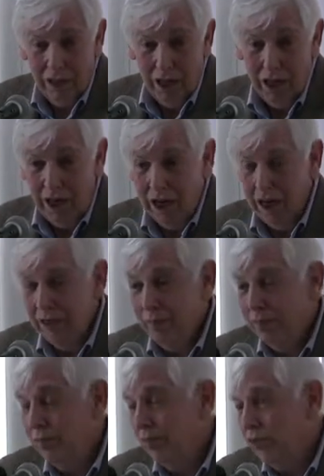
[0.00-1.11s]

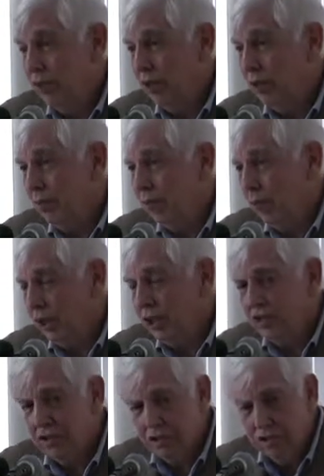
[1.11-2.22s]
One
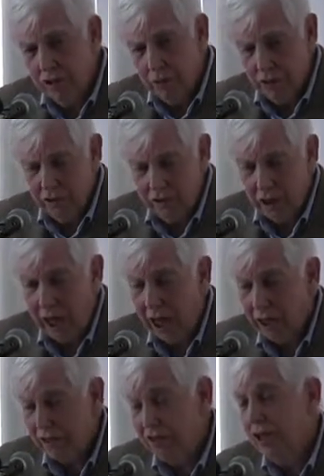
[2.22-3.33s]
instance it was
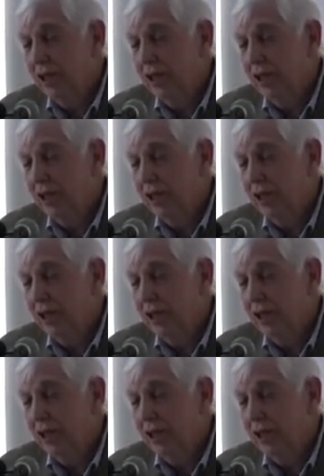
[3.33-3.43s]
Koch,